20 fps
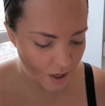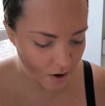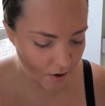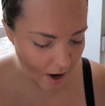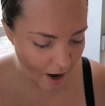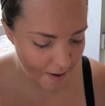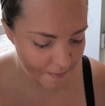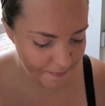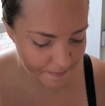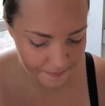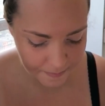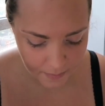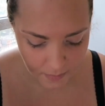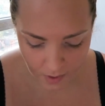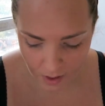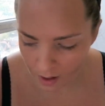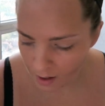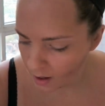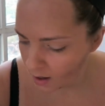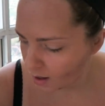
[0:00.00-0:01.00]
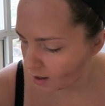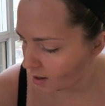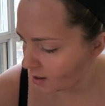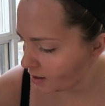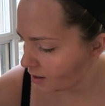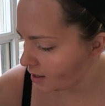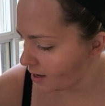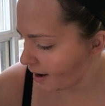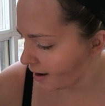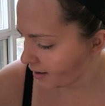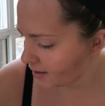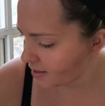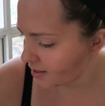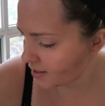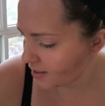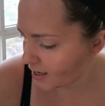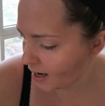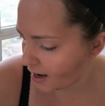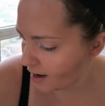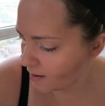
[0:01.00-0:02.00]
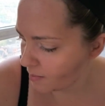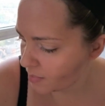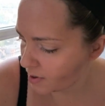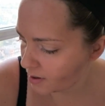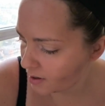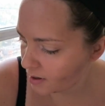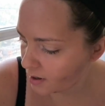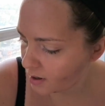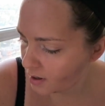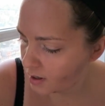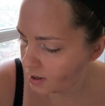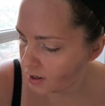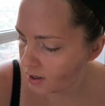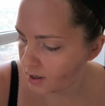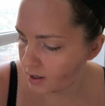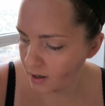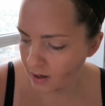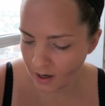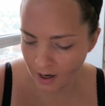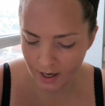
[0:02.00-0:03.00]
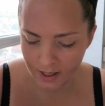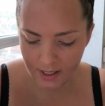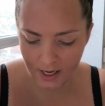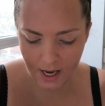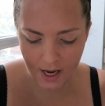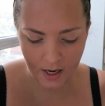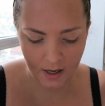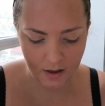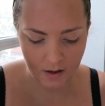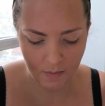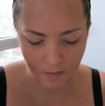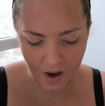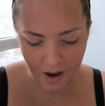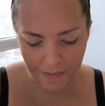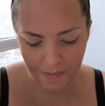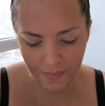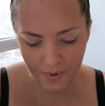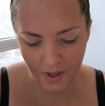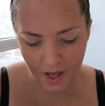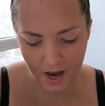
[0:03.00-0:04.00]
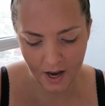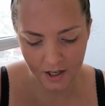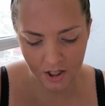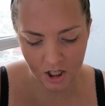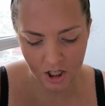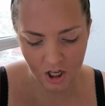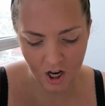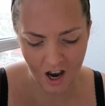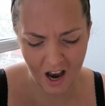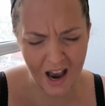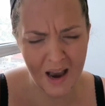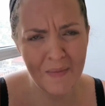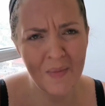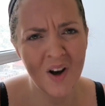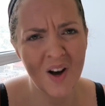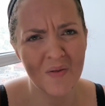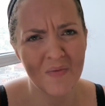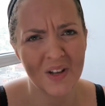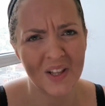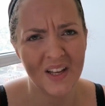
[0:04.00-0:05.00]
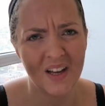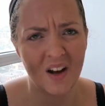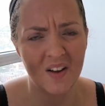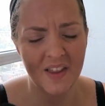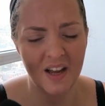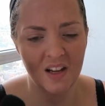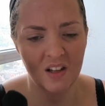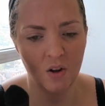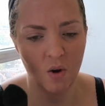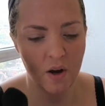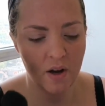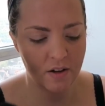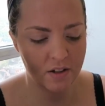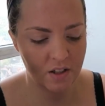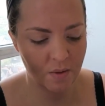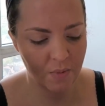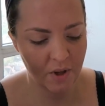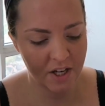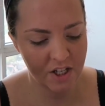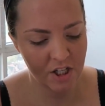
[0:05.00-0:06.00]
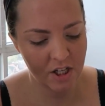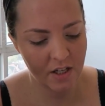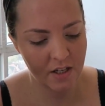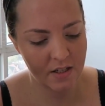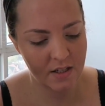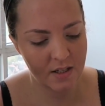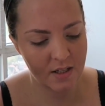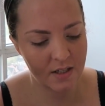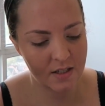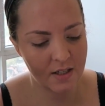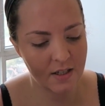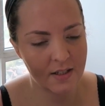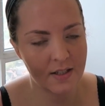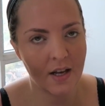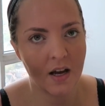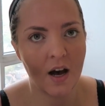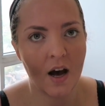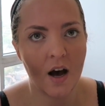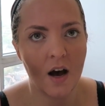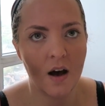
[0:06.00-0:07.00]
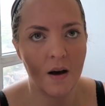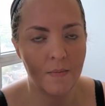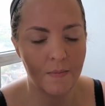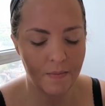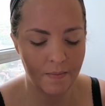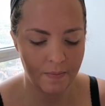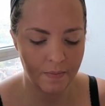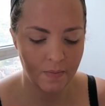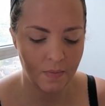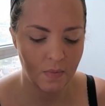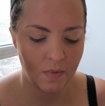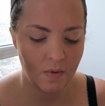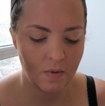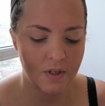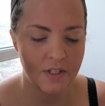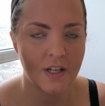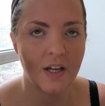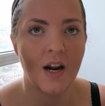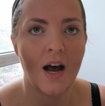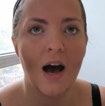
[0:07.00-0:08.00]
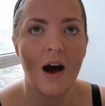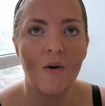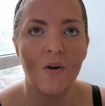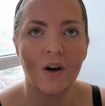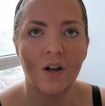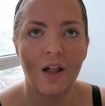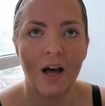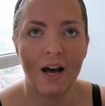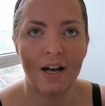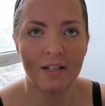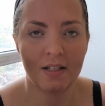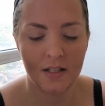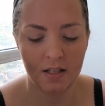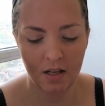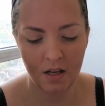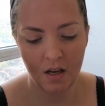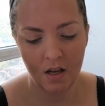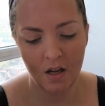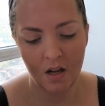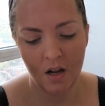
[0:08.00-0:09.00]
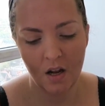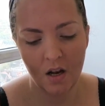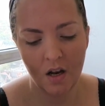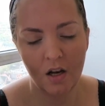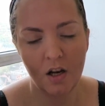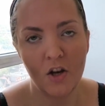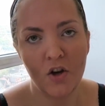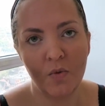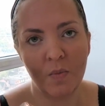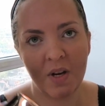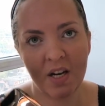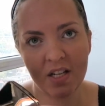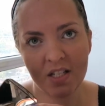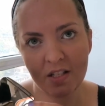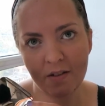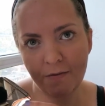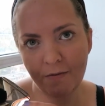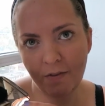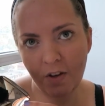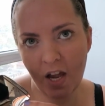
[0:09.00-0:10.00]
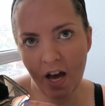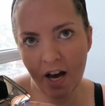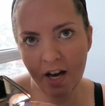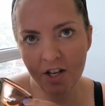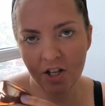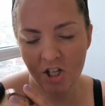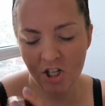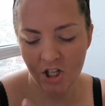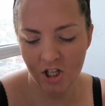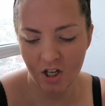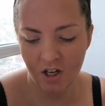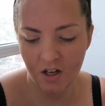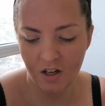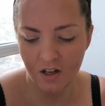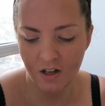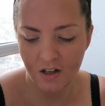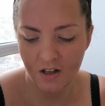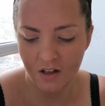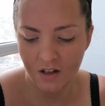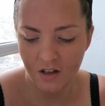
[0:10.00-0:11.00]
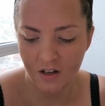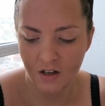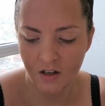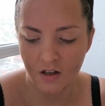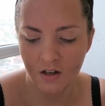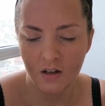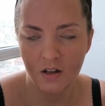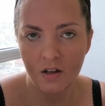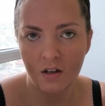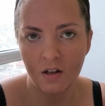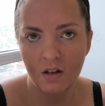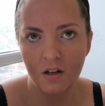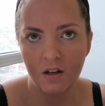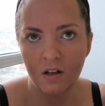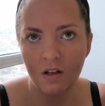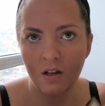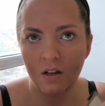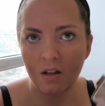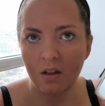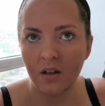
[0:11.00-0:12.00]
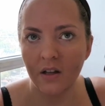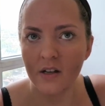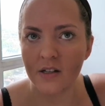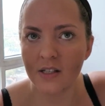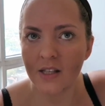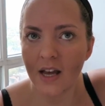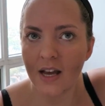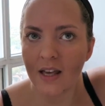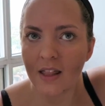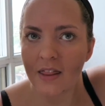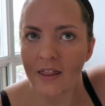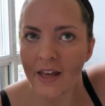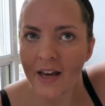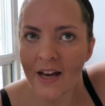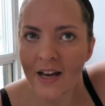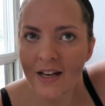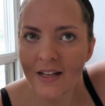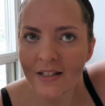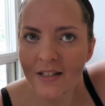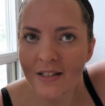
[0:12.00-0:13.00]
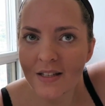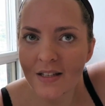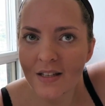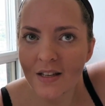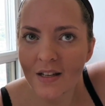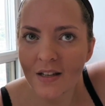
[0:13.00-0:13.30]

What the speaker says: Okay. Next step, I take my blush. I'm not really all that loyal to blushes. This is, what is it? Hourglass Luminous Flush. Looks like this.